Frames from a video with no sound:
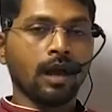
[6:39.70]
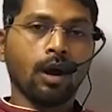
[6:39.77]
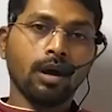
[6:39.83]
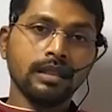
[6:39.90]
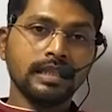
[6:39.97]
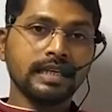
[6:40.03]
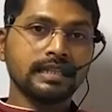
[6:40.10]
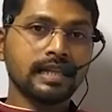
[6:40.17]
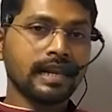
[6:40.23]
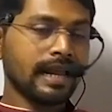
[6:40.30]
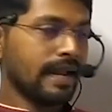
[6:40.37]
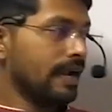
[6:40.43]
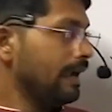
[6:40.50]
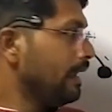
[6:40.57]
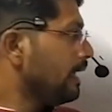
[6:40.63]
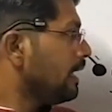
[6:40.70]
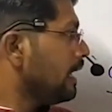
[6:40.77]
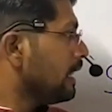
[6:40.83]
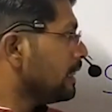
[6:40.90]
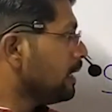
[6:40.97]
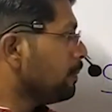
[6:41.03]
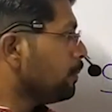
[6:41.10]
On the other hand,
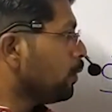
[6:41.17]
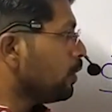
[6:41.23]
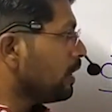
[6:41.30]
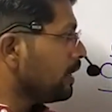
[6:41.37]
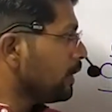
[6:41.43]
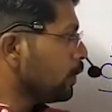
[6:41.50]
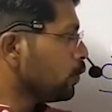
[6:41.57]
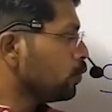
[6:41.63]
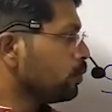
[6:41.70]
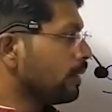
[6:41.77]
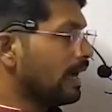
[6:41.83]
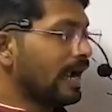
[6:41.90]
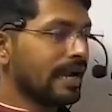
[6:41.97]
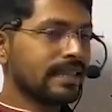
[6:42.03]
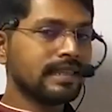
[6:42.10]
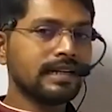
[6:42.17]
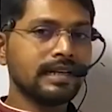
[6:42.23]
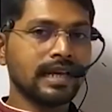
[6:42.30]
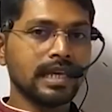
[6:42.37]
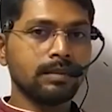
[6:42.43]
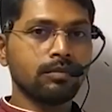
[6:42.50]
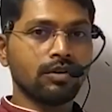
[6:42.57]
the pollen tube at the
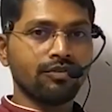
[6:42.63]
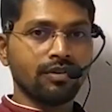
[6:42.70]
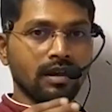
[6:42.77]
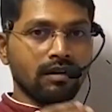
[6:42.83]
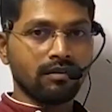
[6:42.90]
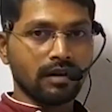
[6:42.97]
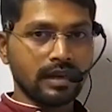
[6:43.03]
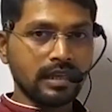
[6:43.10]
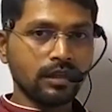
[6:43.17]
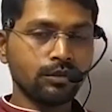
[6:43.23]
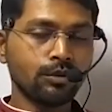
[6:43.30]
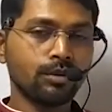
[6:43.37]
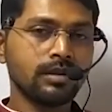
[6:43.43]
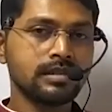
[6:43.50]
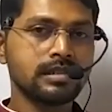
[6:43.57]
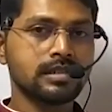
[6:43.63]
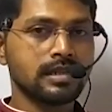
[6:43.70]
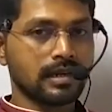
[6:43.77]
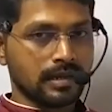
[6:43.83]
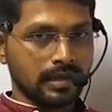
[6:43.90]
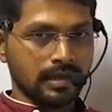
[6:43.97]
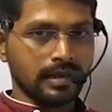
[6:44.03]
time of running through the
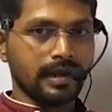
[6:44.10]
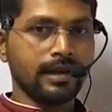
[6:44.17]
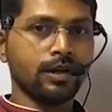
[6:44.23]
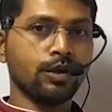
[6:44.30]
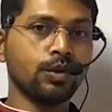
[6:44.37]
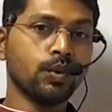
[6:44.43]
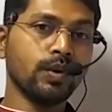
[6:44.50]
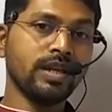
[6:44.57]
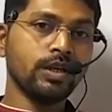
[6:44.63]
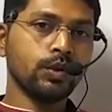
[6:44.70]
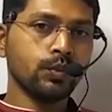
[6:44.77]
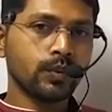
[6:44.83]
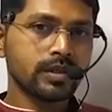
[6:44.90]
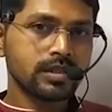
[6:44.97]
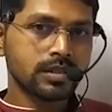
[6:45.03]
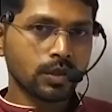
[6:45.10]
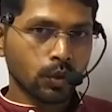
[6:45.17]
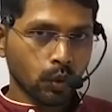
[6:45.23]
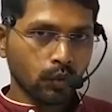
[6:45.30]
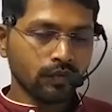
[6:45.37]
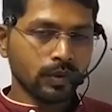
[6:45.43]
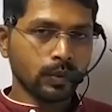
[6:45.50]
style and growing towards the
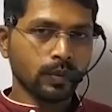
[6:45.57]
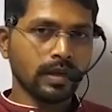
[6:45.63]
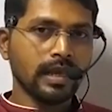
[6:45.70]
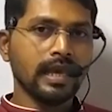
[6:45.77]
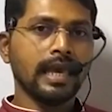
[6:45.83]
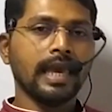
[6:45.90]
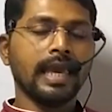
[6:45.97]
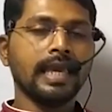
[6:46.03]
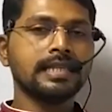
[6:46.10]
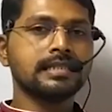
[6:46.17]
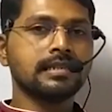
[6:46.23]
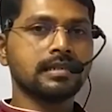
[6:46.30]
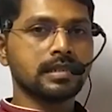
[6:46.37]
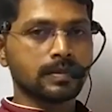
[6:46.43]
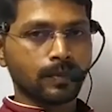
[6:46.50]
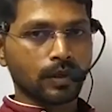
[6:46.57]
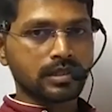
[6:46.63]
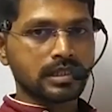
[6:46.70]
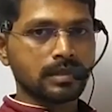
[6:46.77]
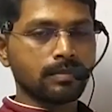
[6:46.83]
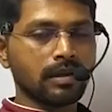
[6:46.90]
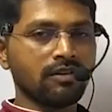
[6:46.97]
ovule is
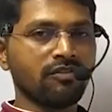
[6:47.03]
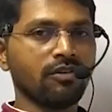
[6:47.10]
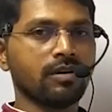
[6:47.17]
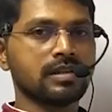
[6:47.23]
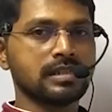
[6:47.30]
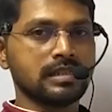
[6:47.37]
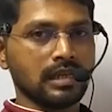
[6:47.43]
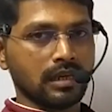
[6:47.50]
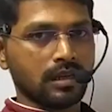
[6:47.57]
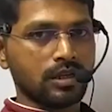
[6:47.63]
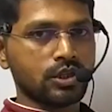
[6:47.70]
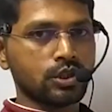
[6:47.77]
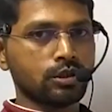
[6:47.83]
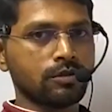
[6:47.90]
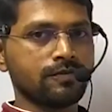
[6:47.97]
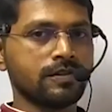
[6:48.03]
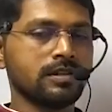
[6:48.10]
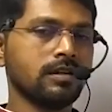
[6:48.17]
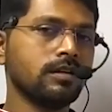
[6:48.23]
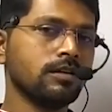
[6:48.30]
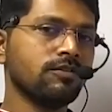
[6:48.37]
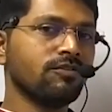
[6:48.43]
responsible for secretion of
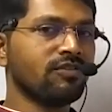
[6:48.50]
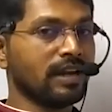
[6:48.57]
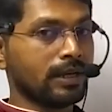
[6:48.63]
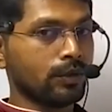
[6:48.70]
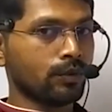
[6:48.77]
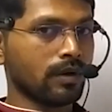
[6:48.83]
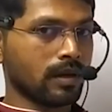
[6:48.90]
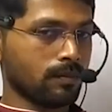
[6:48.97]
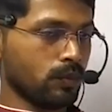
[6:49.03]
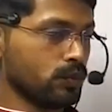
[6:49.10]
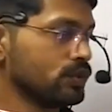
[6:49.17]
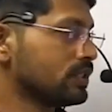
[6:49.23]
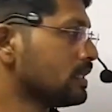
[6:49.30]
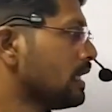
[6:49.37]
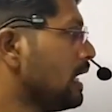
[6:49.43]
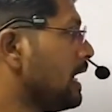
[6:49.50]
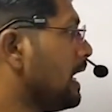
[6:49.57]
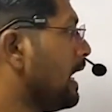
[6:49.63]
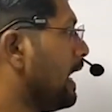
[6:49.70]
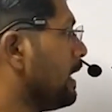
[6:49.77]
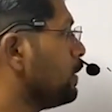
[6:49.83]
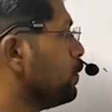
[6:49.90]
certain phytohormones,
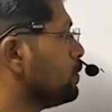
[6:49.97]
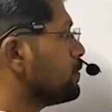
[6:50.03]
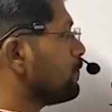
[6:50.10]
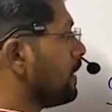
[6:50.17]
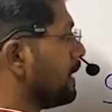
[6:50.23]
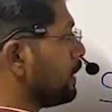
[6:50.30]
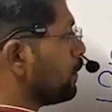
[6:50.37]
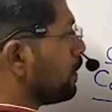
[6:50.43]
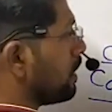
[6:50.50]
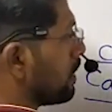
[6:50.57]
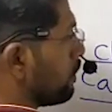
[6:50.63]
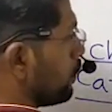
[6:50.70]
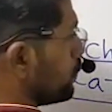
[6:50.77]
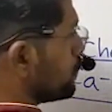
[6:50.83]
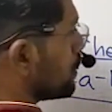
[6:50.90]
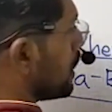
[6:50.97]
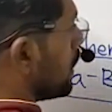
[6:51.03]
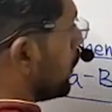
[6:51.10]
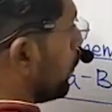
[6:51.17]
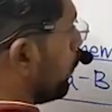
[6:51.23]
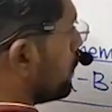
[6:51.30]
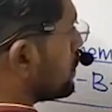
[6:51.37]
and those phytohormones
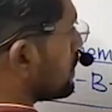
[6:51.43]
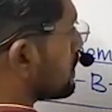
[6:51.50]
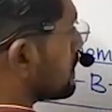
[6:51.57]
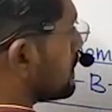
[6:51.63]
which are